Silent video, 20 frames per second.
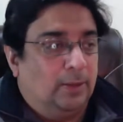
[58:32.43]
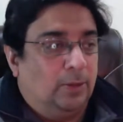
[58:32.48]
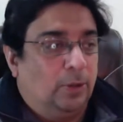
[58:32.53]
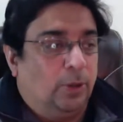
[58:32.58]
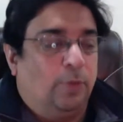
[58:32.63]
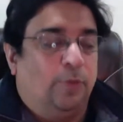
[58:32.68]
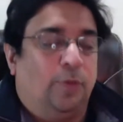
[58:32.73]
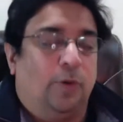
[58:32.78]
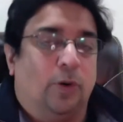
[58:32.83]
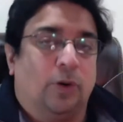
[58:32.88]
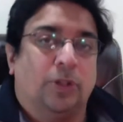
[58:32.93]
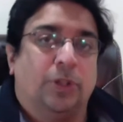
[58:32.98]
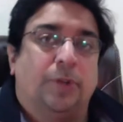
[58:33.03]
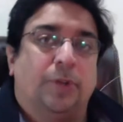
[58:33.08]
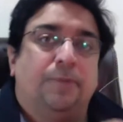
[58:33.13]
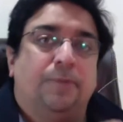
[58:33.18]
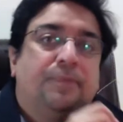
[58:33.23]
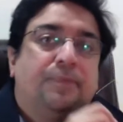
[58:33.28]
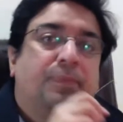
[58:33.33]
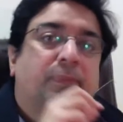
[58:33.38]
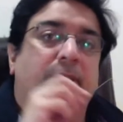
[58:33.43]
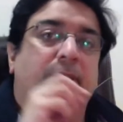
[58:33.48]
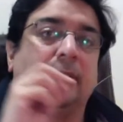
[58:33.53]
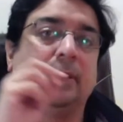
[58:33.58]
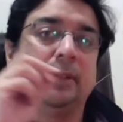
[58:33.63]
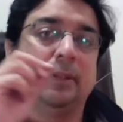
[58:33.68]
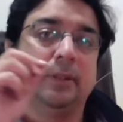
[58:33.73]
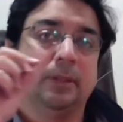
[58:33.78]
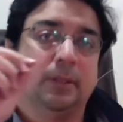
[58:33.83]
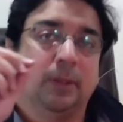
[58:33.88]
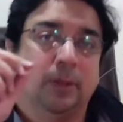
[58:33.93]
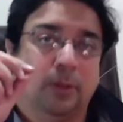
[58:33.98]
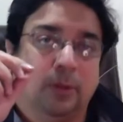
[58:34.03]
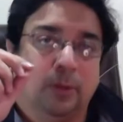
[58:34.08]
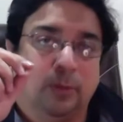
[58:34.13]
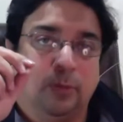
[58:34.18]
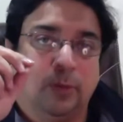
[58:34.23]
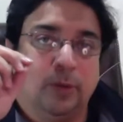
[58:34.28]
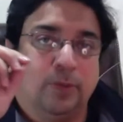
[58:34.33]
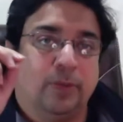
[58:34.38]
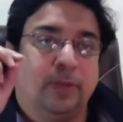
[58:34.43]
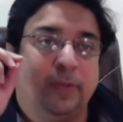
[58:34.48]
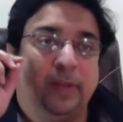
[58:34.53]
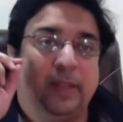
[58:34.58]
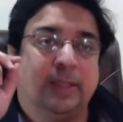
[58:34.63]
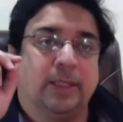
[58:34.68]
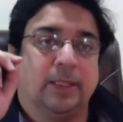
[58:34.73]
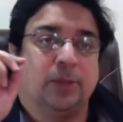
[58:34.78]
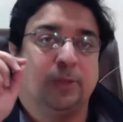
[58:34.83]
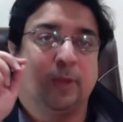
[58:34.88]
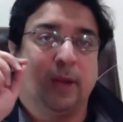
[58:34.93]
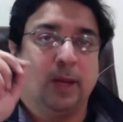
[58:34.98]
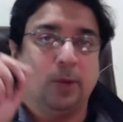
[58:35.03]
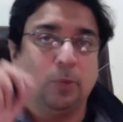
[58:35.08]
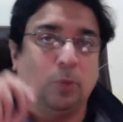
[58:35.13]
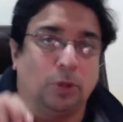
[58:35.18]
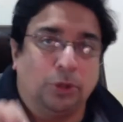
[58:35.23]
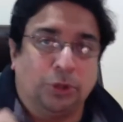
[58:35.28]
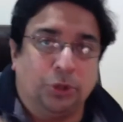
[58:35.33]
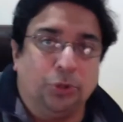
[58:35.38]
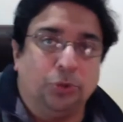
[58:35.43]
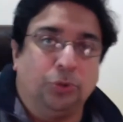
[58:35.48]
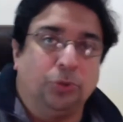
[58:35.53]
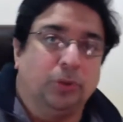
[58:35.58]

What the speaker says: Look, folks, one of the reasons why I want you